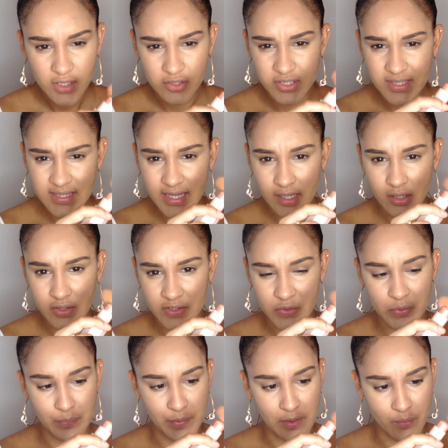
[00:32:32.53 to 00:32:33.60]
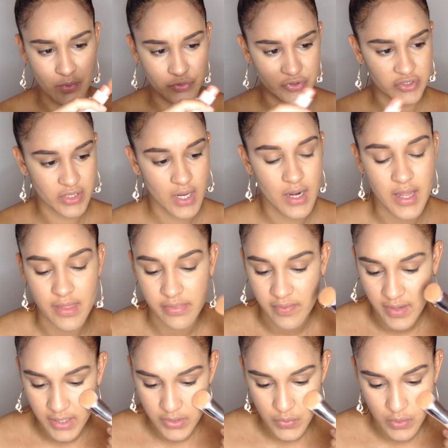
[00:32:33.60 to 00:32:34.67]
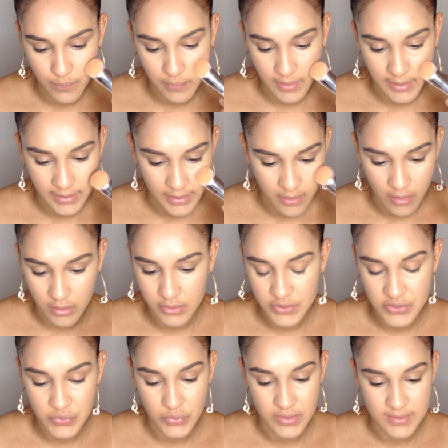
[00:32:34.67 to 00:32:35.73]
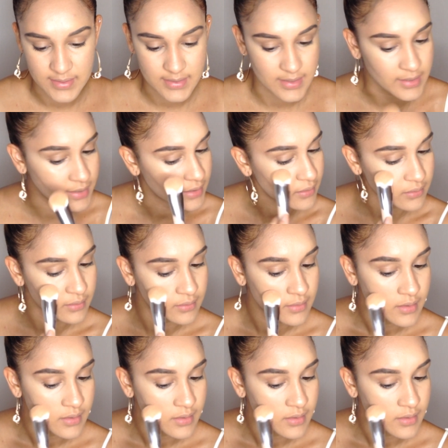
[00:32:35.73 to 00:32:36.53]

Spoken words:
Just like a sweeping motion, and then you apply it onto the skin.